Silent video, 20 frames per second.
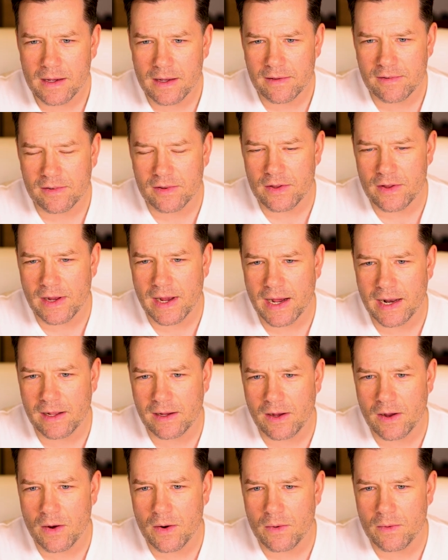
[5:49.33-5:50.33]
So you got to
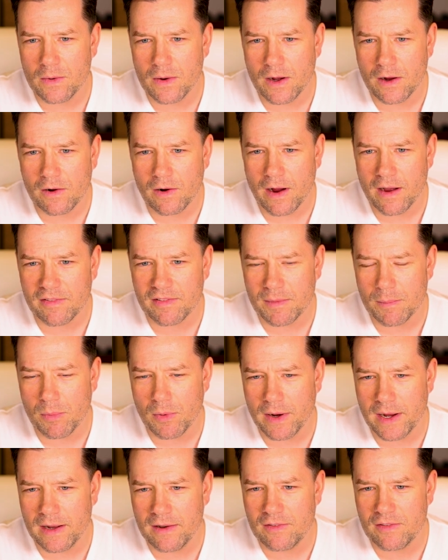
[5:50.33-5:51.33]
go across a
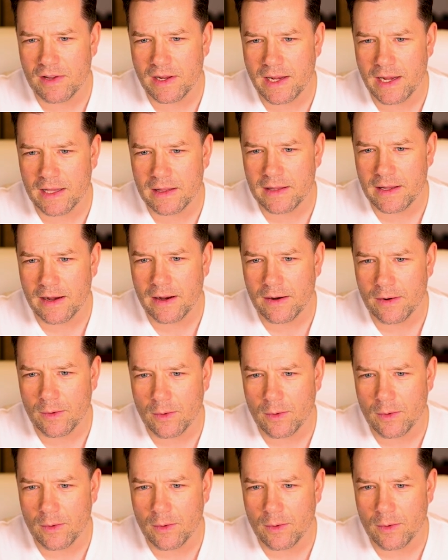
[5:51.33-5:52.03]
bridge to get there,